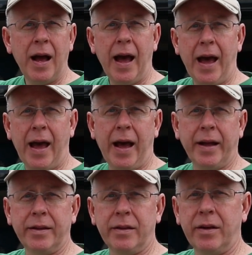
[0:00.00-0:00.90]

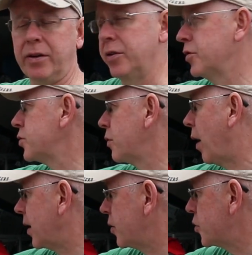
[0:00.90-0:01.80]
and they're usually
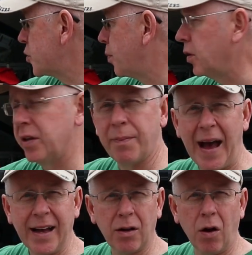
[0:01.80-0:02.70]
right, you just pull in the
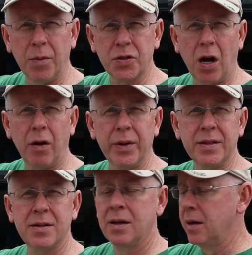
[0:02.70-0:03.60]
back almost
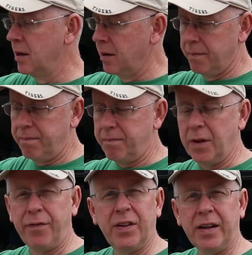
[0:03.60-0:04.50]
always.
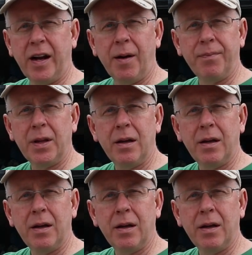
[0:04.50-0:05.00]
They'll fill it up,